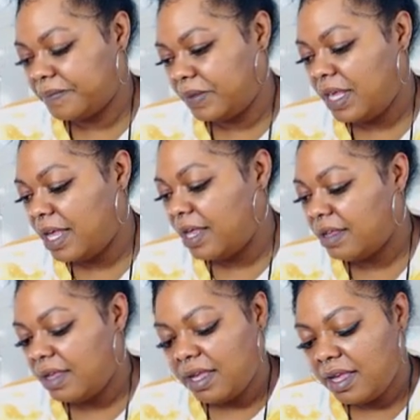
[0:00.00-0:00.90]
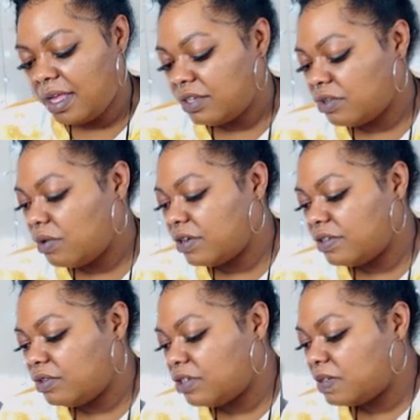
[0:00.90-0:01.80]
Yeah.
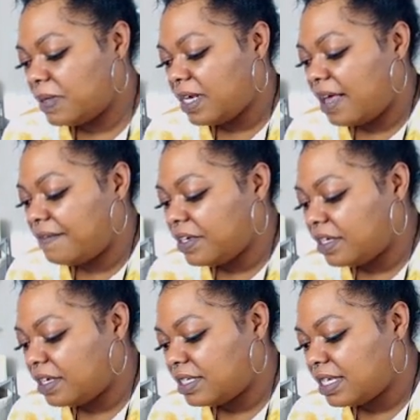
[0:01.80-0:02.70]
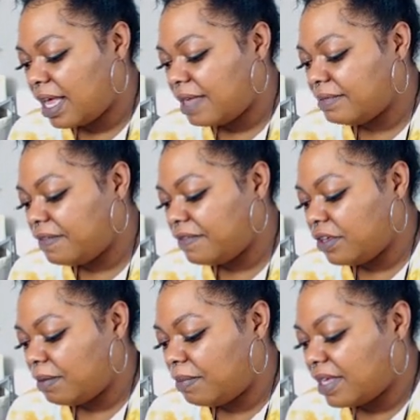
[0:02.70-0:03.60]
Taurus, you just been having a good time, living
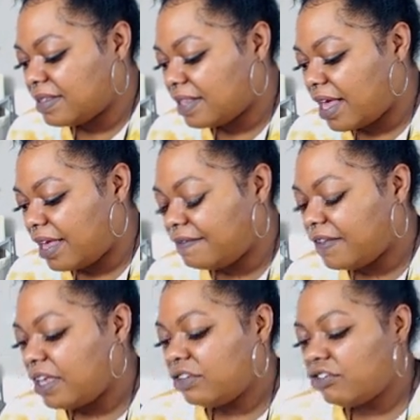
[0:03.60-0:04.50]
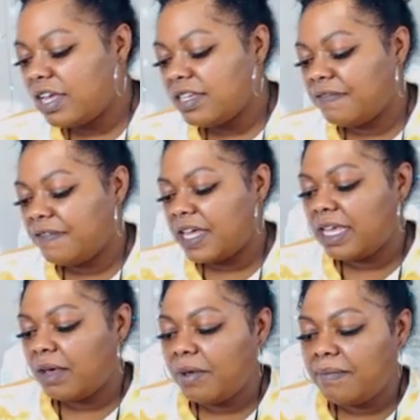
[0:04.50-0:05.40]
your best life, trying to find
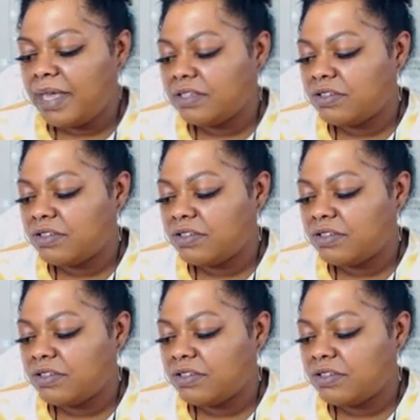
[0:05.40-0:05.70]
out what makes